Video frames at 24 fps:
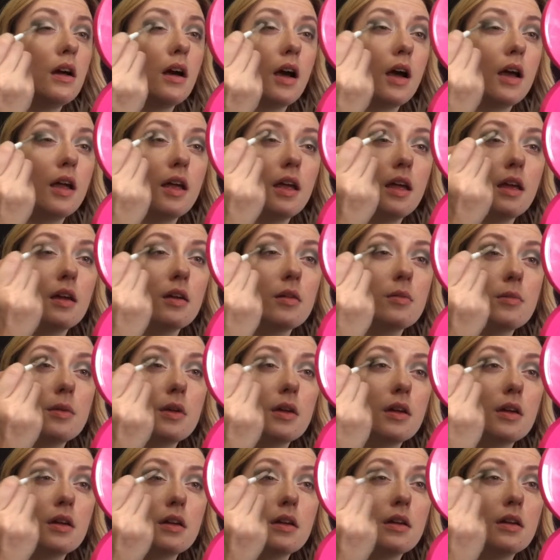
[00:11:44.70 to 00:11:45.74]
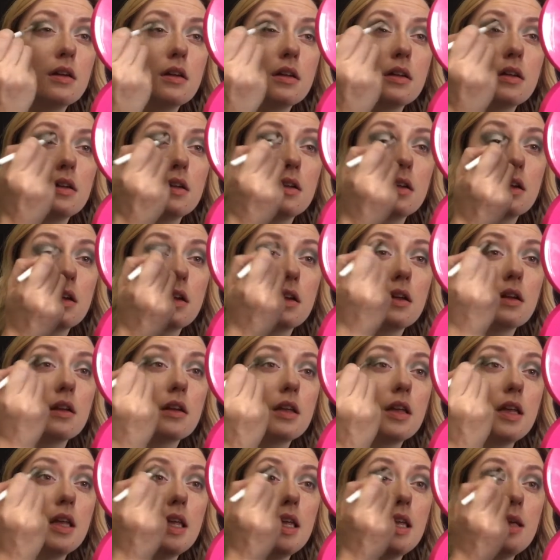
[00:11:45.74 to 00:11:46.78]
I am gonna
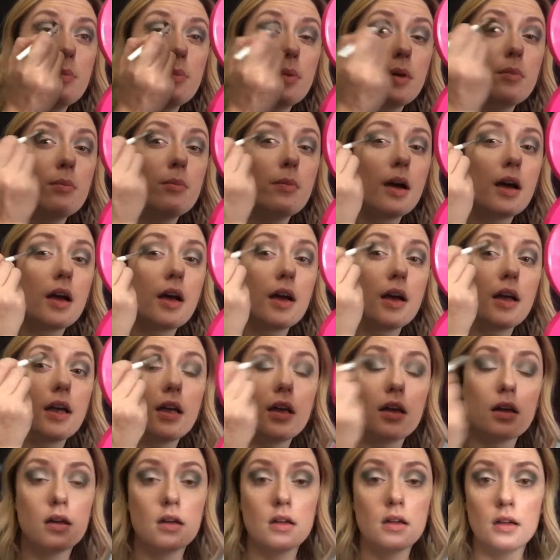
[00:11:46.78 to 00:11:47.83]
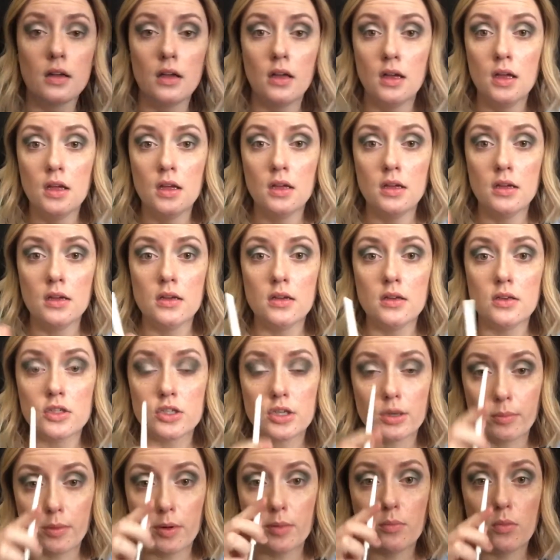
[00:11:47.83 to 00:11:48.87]
keep my
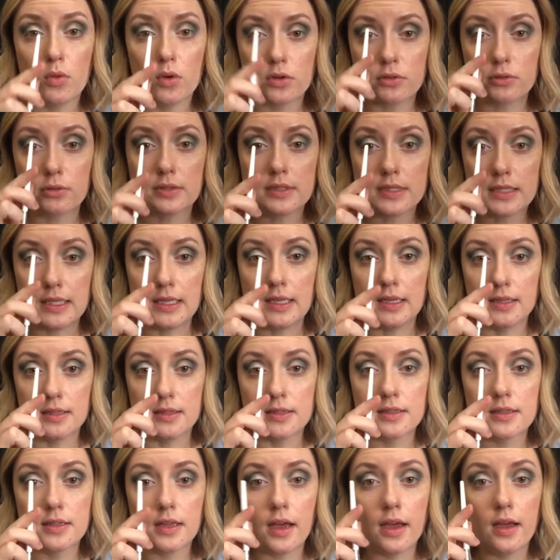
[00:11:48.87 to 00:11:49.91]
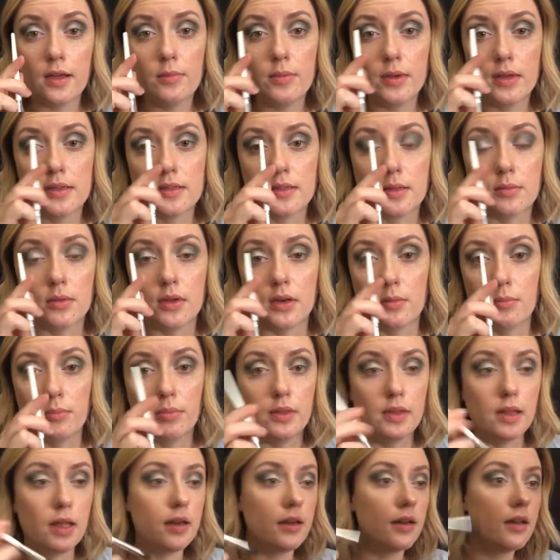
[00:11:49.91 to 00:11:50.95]
shimmer more towards the inside because I'm gonna
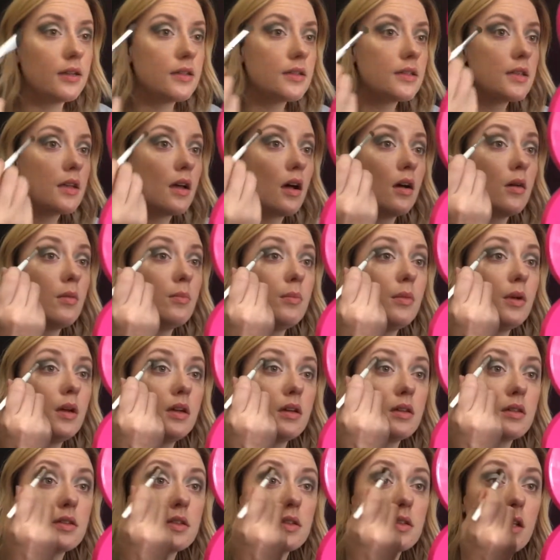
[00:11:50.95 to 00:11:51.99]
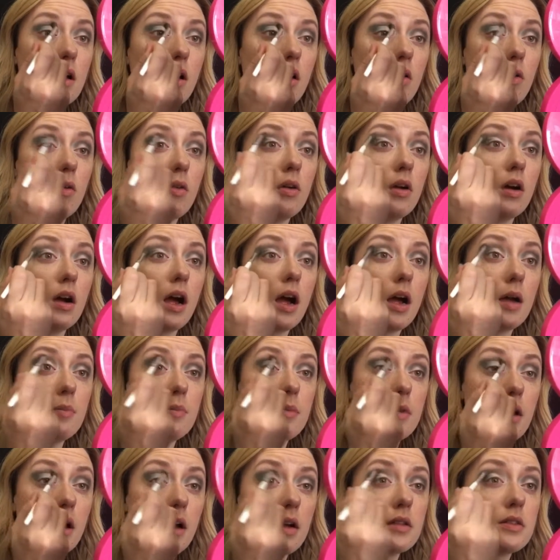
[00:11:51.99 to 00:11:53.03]
blend it some, so
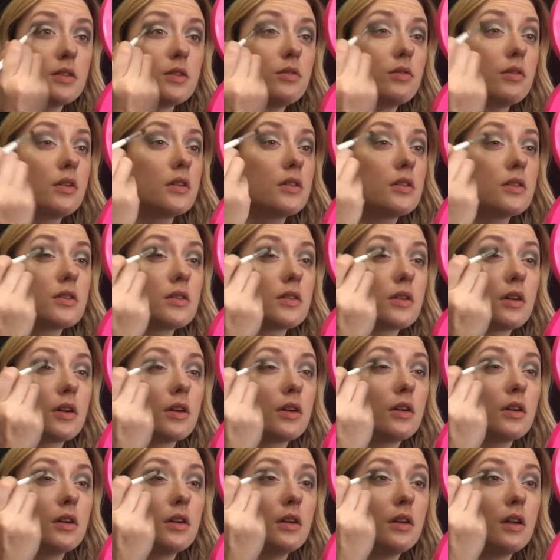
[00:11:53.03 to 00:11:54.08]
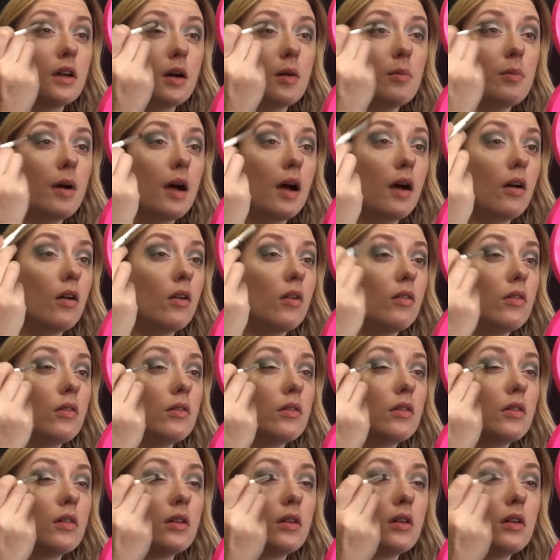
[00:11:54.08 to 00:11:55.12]
I'm not too concerned about
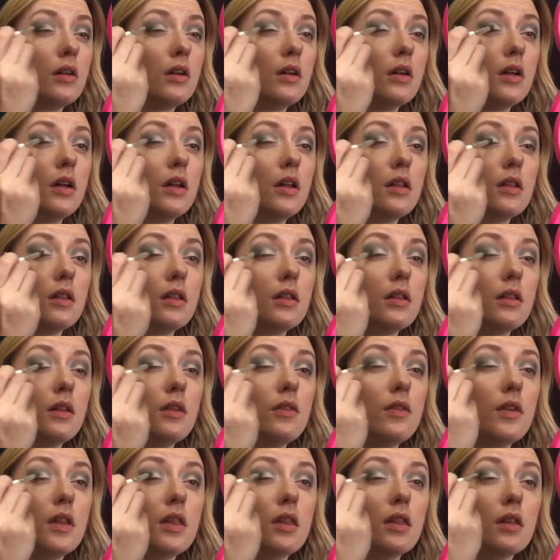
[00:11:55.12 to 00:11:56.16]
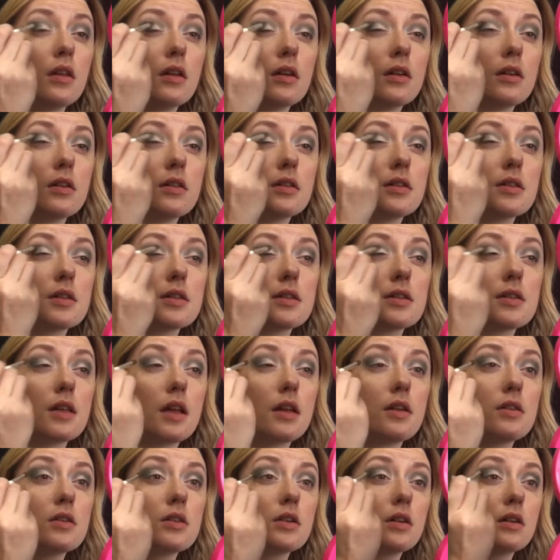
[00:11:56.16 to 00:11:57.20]
leaving the
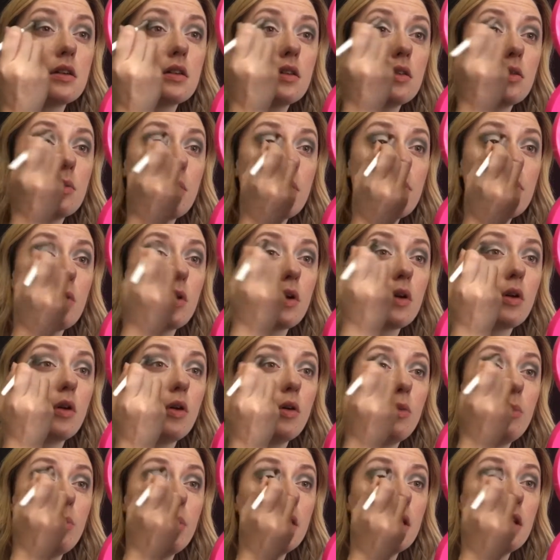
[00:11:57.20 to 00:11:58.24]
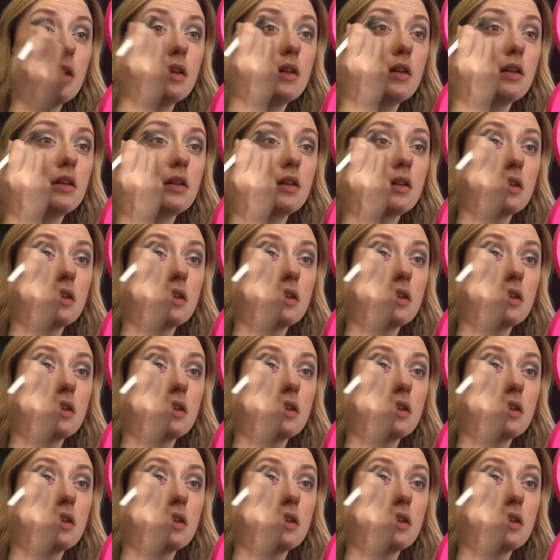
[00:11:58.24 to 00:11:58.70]
center a little bit more open.